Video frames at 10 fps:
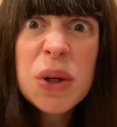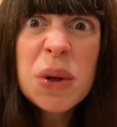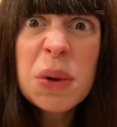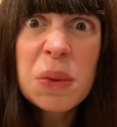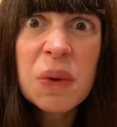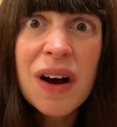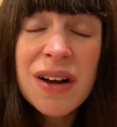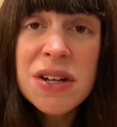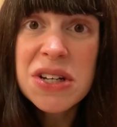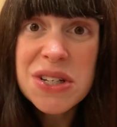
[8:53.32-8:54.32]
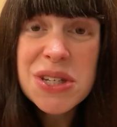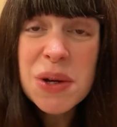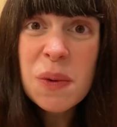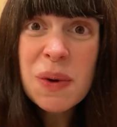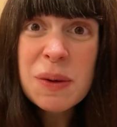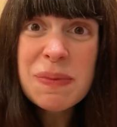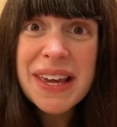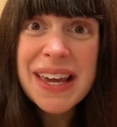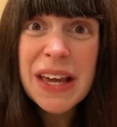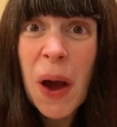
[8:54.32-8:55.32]
ooh. Zoo would
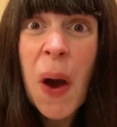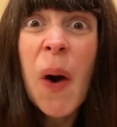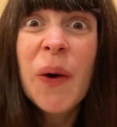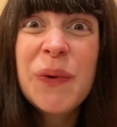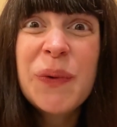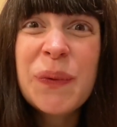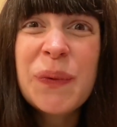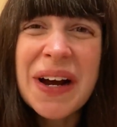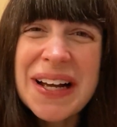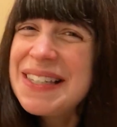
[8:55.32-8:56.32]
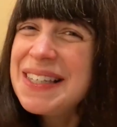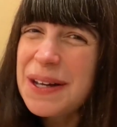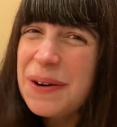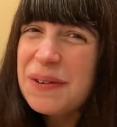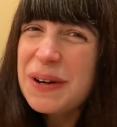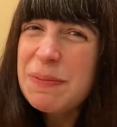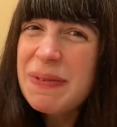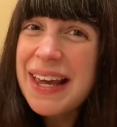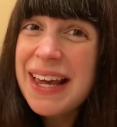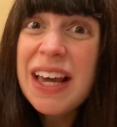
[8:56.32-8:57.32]
be ooh. Zoo would
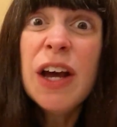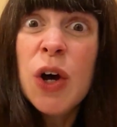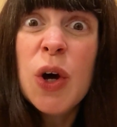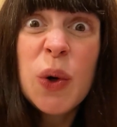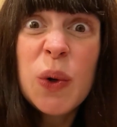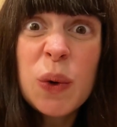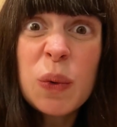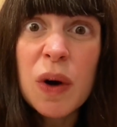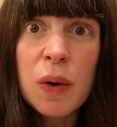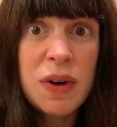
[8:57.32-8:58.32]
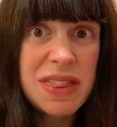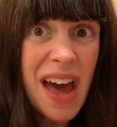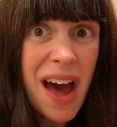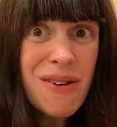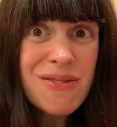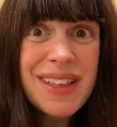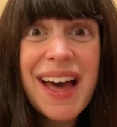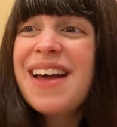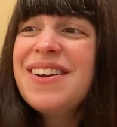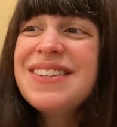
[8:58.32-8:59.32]
be ooh. Without
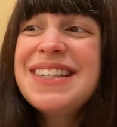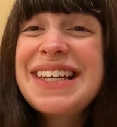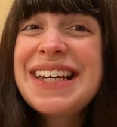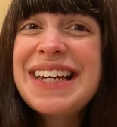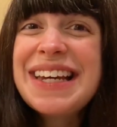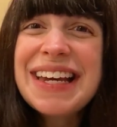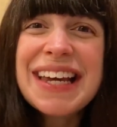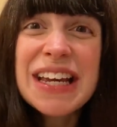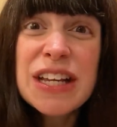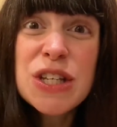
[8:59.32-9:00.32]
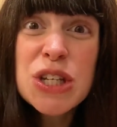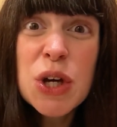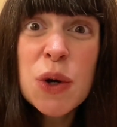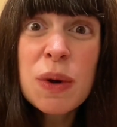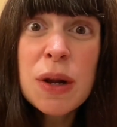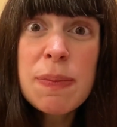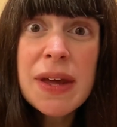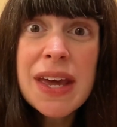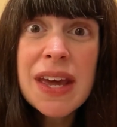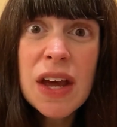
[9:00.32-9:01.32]
letter Z, zoo would
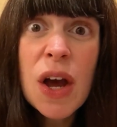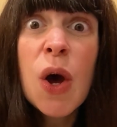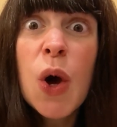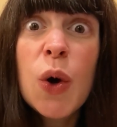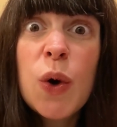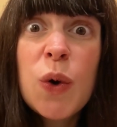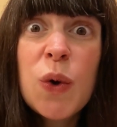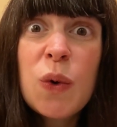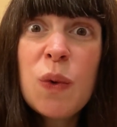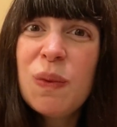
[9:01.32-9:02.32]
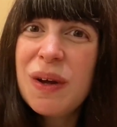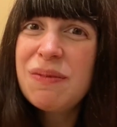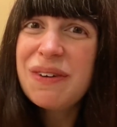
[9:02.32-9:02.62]
be Ooh, we